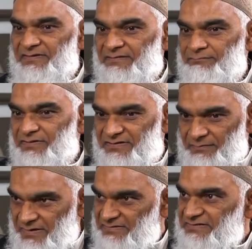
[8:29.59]
He put
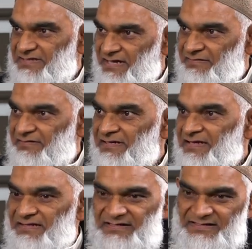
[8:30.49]
them all together,
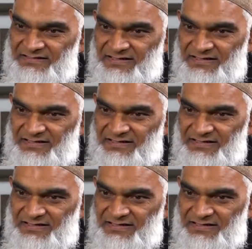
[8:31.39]
thinking